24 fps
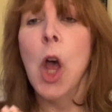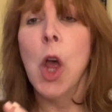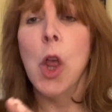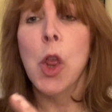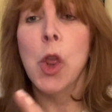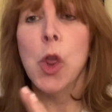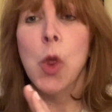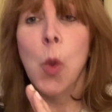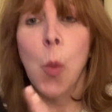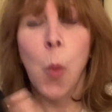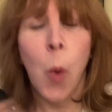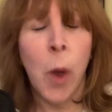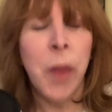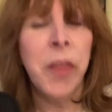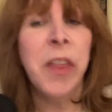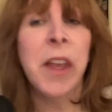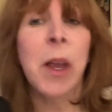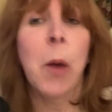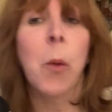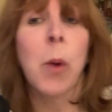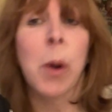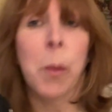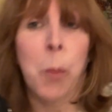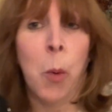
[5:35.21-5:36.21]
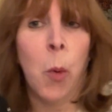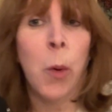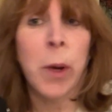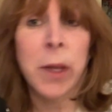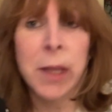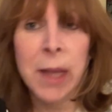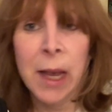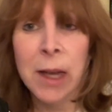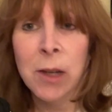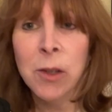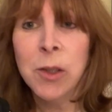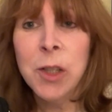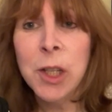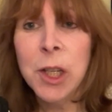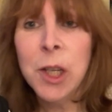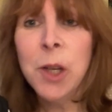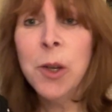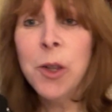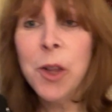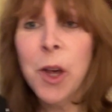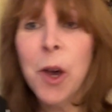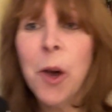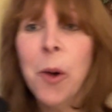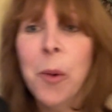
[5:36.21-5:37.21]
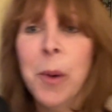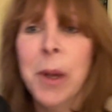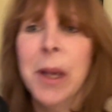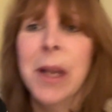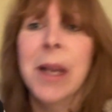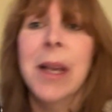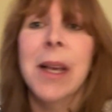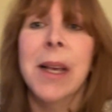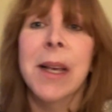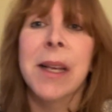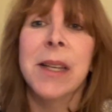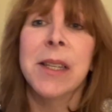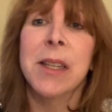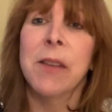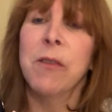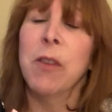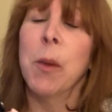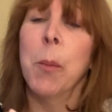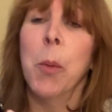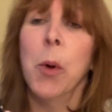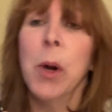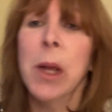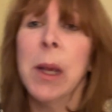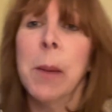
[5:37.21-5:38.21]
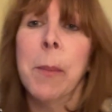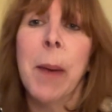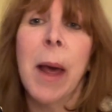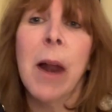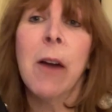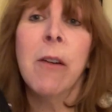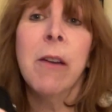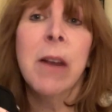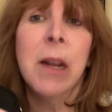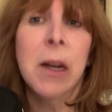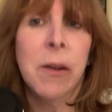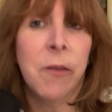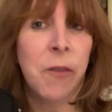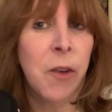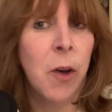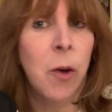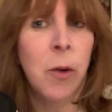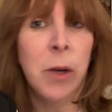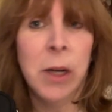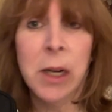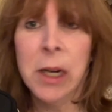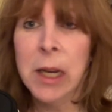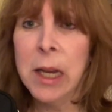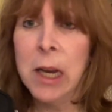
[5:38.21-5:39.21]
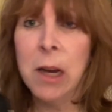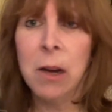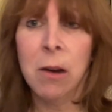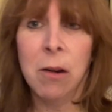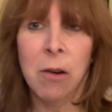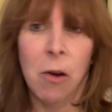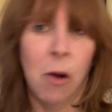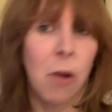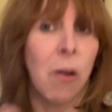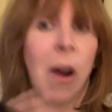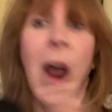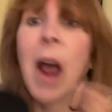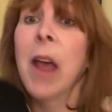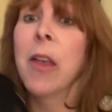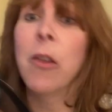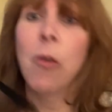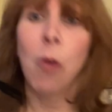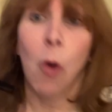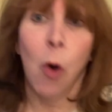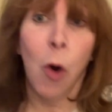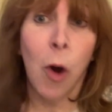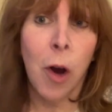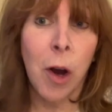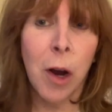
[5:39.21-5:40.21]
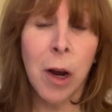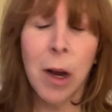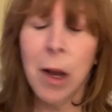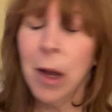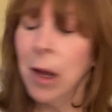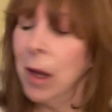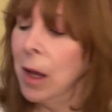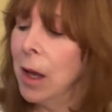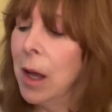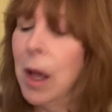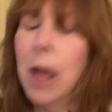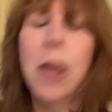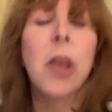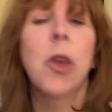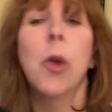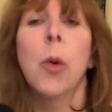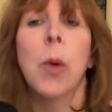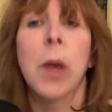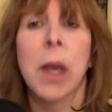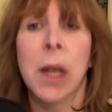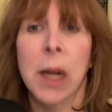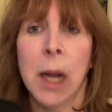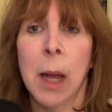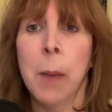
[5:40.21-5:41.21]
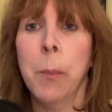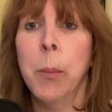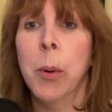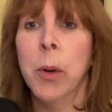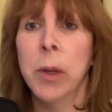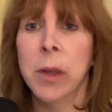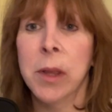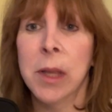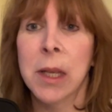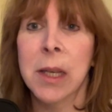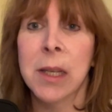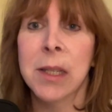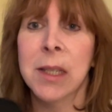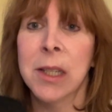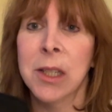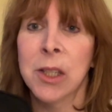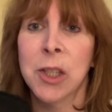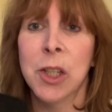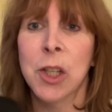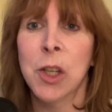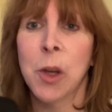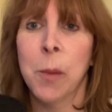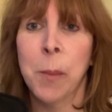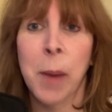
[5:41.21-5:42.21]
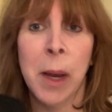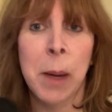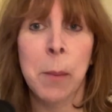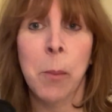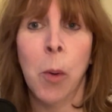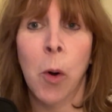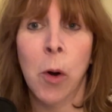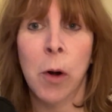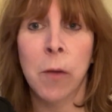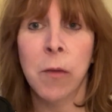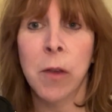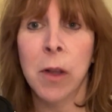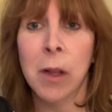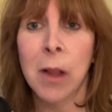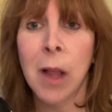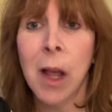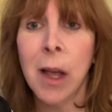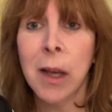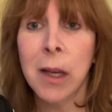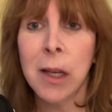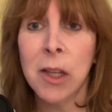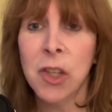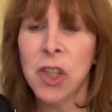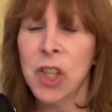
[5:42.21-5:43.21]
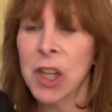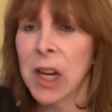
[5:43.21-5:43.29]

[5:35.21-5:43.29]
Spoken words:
The one thing I want to point out to you though is if you're putting a battery and a phone in here, or either or, you cannot put this into your main part of your luggage.